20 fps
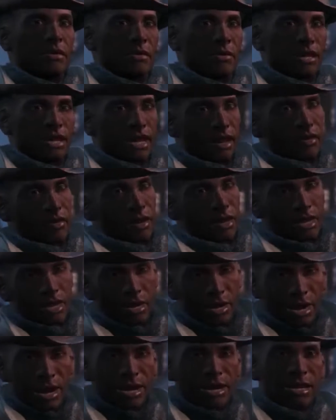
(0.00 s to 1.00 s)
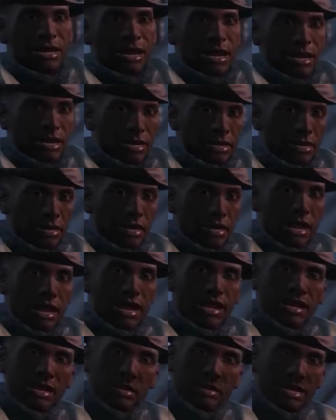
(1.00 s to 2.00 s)
That was the original idea,
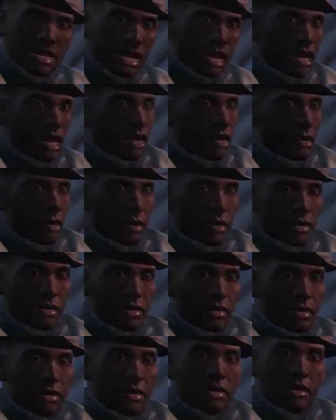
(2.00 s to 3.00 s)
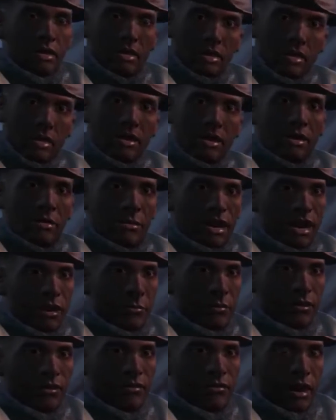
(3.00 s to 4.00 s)
and it was a good one. The
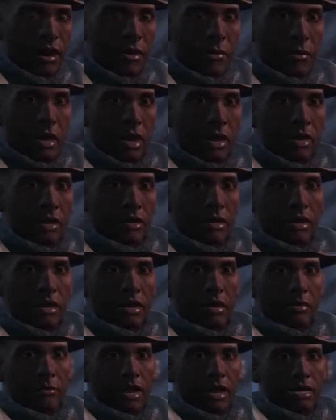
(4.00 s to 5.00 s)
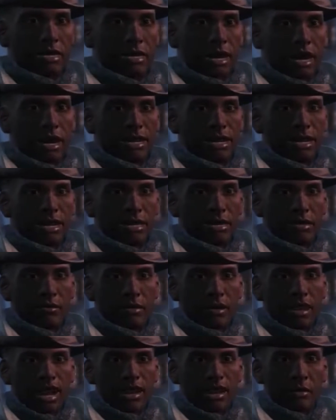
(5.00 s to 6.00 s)
Minutemen fell apart because our leaders
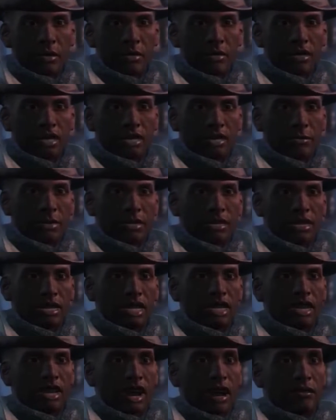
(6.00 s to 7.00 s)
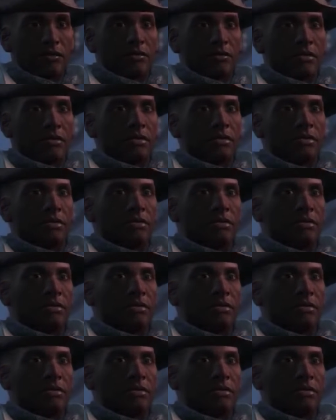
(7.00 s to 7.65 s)
forgot what we were supposed to stand for.